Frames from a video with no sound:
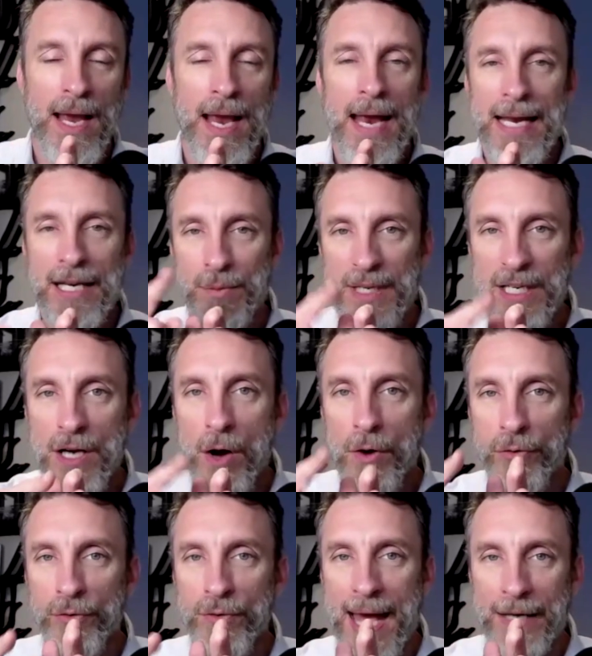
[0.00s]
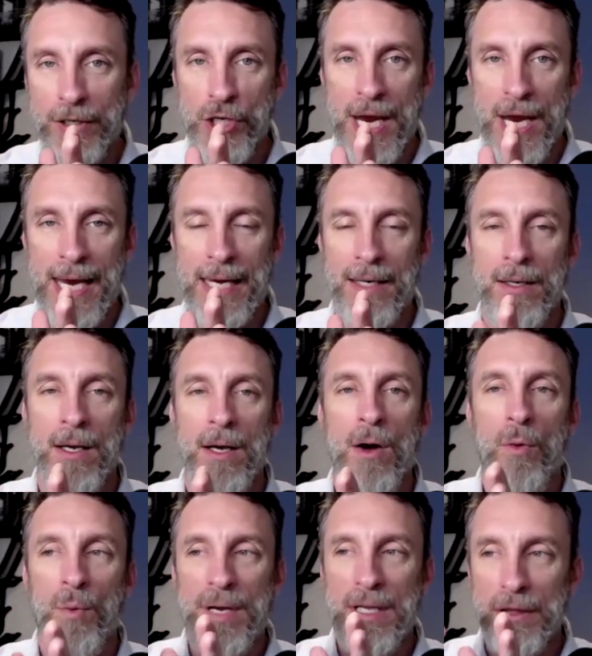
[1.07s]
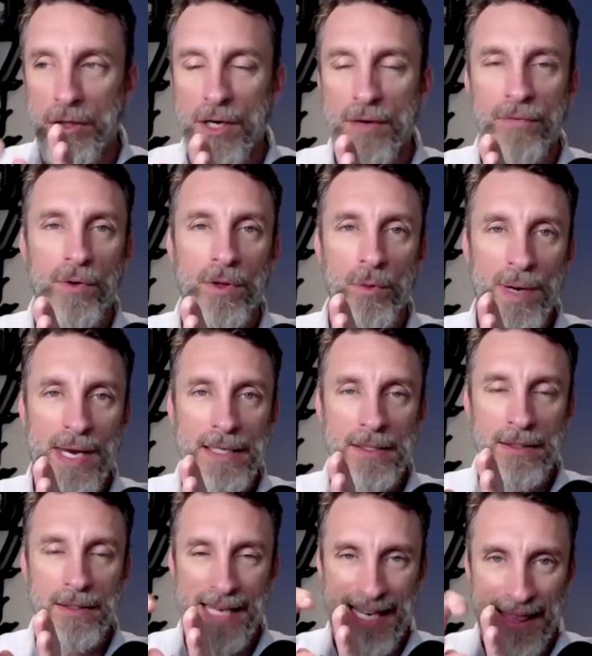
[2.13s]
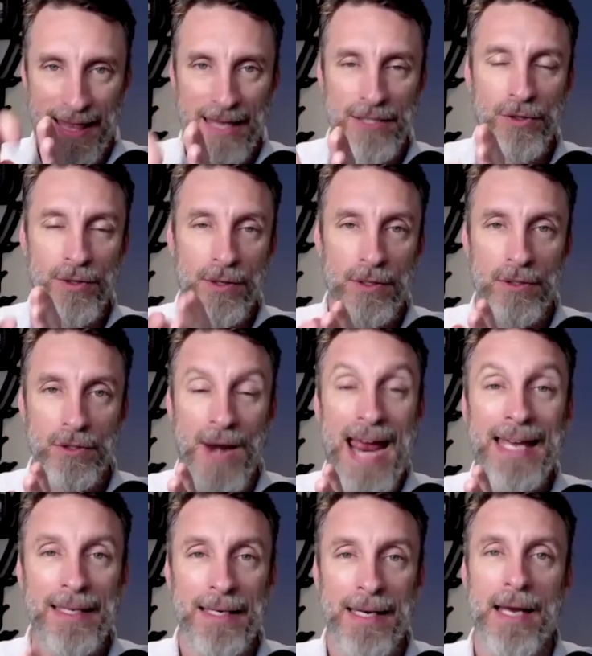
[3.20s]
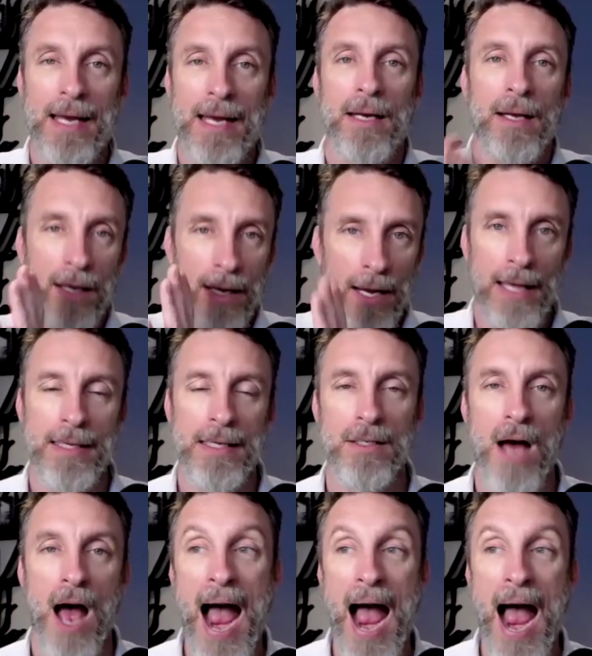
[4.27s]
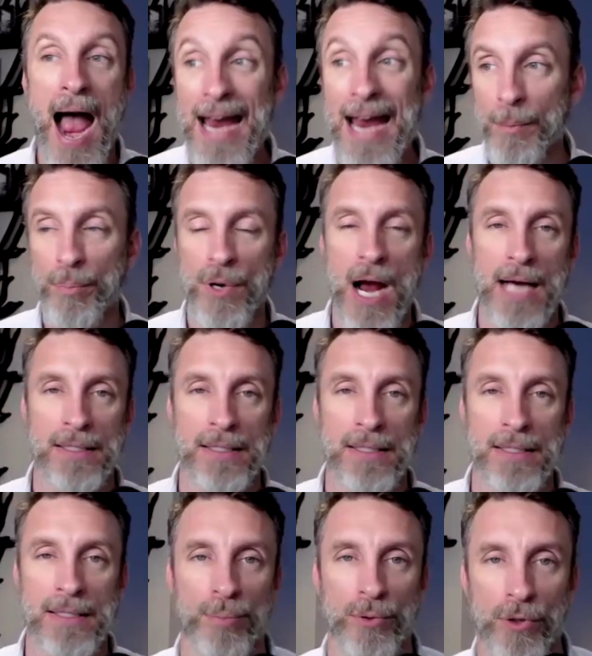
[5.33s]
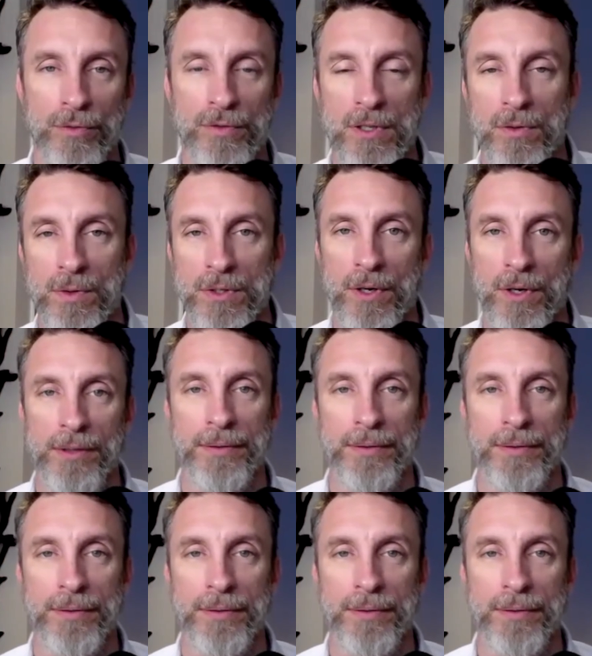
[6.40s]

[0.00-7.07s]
And as we go through that chain, we look for the weakest link, st- strengthen it, and the entire process improves as a result.